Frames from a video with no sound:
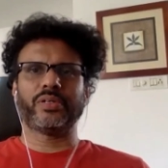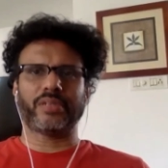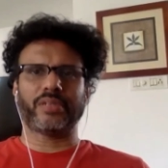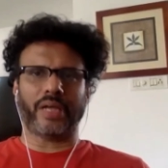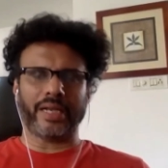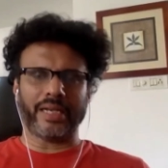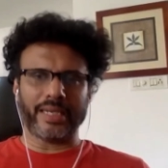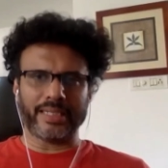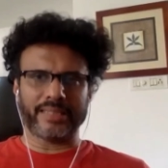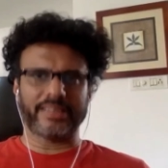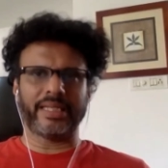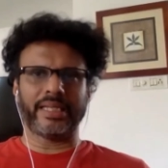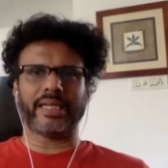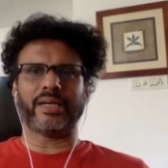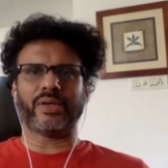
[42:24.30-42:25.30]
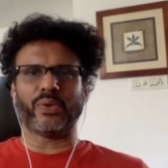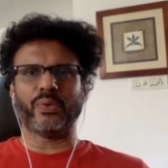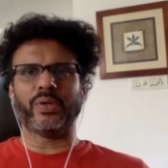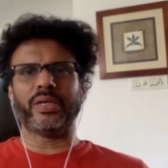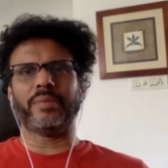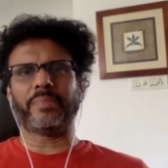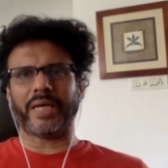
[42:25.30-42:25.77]
unnecessarily get
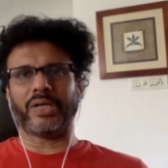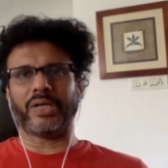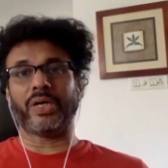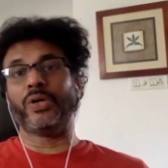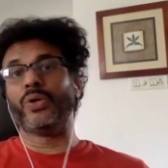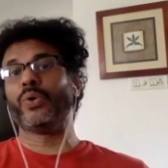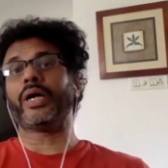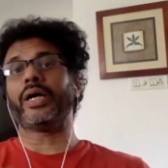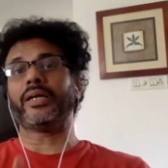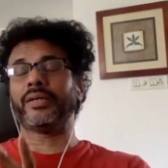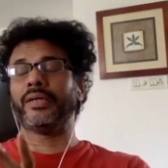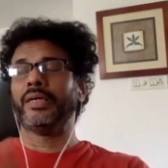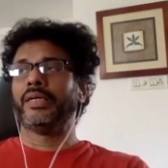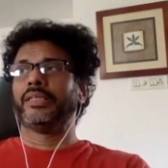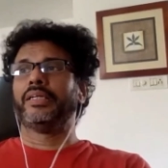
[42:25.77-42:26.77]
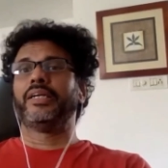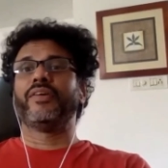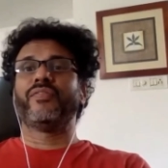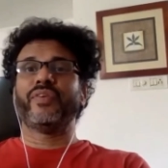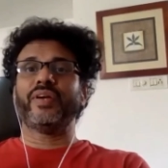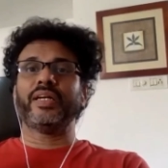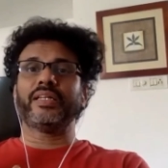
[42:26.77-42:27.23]
overly paranoid. Look at the
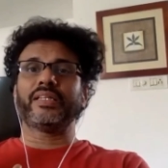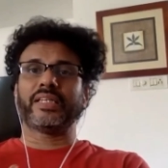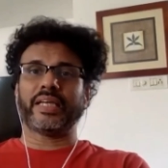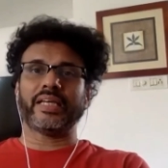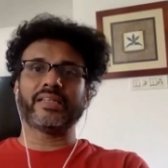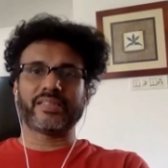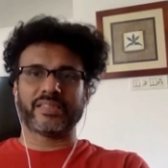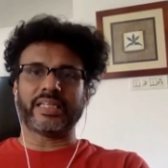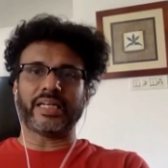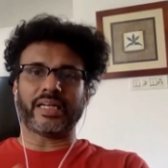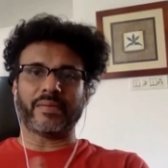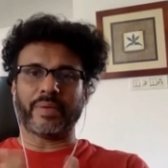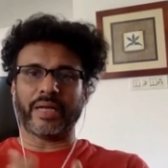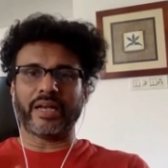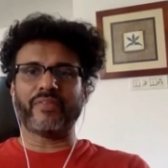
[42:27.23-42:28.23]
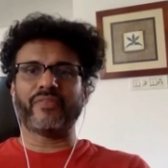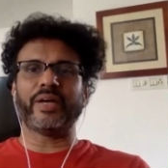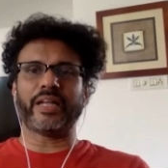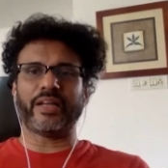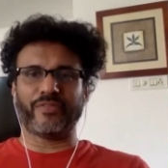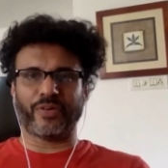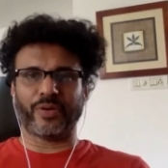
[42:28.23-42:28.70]
different things that are
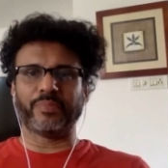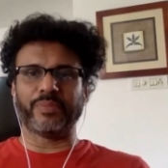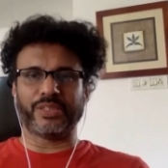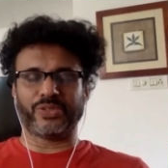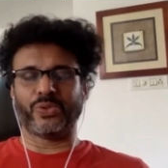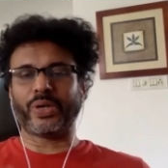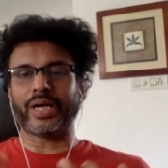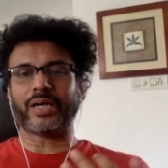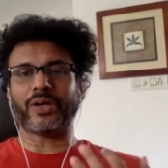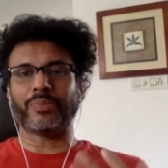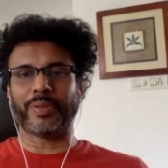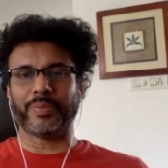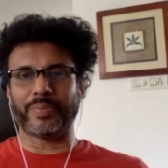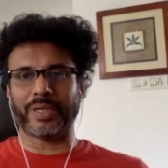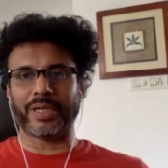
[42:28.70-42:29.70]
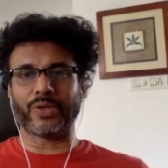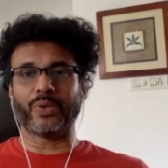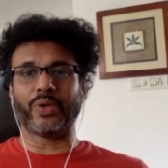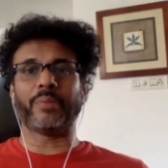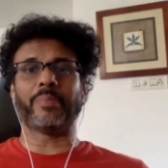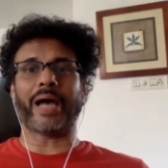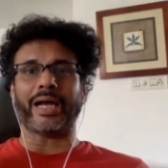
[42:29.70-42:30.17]
benefiting from this. Look at how people are
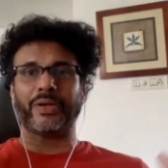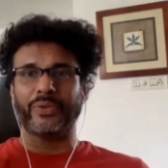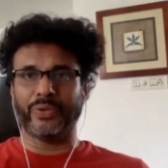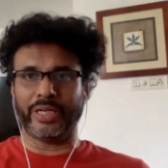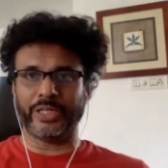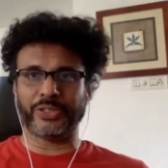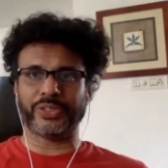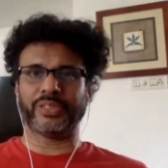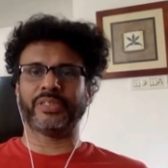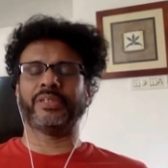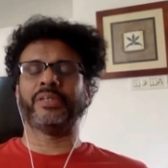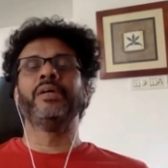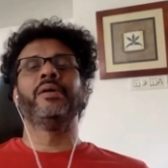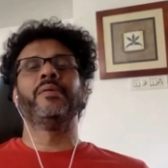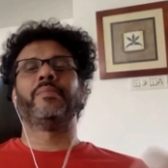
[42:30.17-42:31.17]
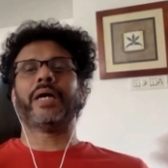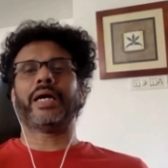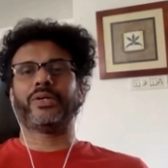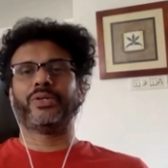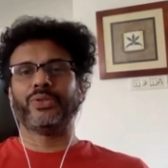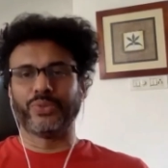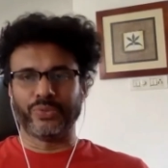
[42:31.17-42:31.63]
going back to nature,
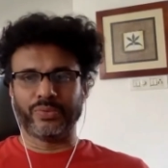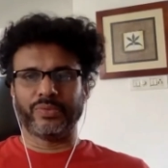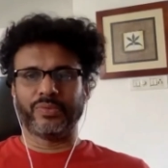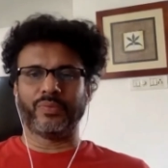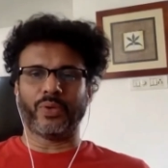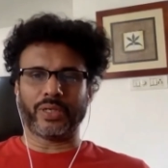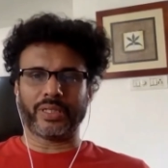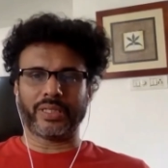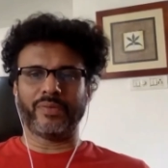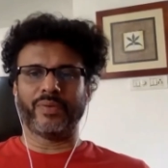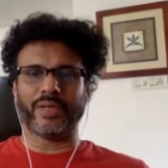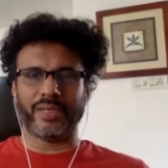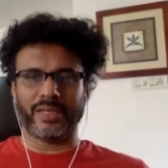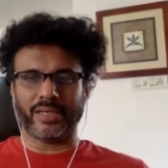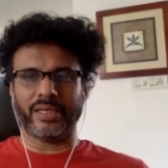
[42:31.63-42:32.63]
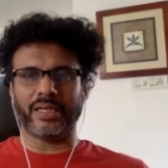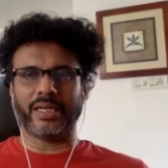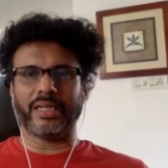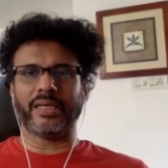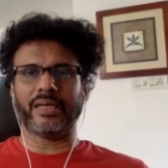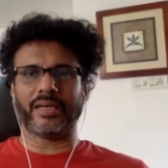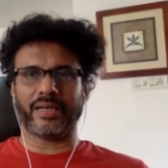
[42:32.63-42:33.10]
back to what they were
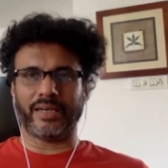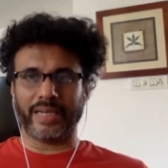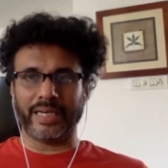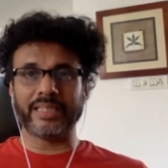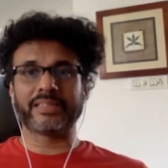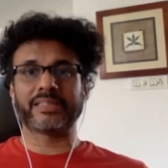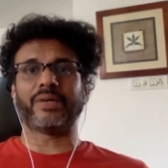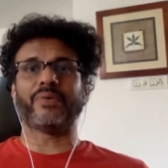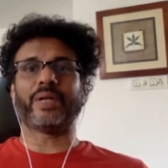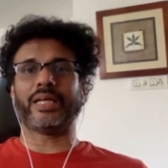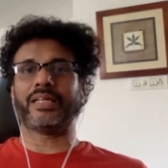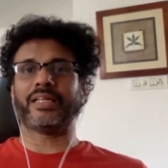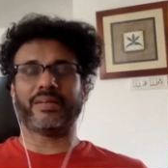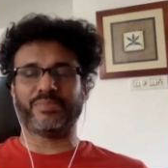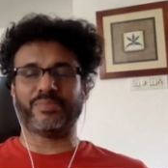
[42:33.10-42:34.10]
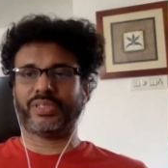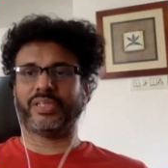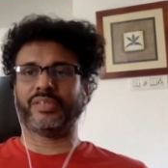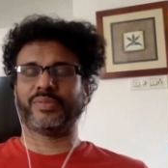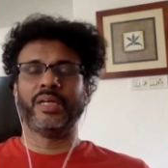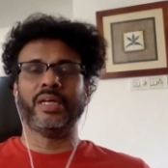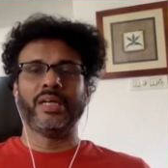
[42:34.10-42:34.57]
earlier, rediscovering
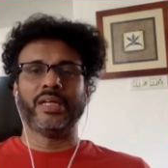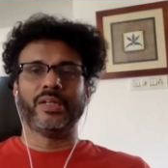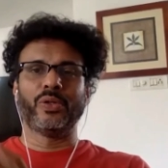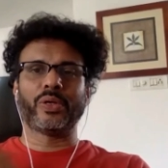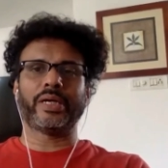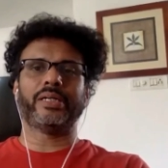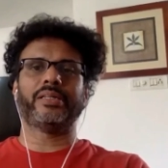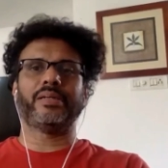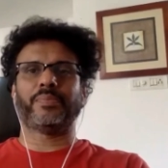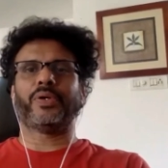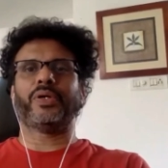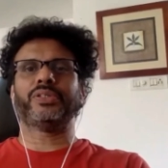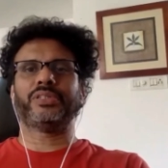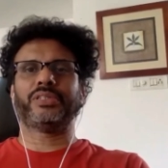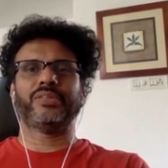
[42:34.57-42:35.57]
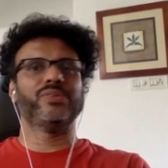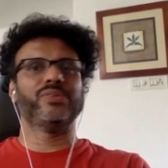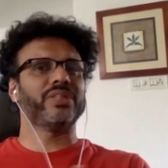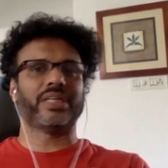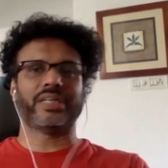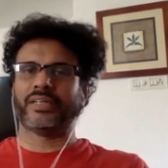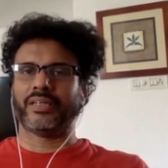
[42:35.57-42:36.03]
themselves. Look at the positives and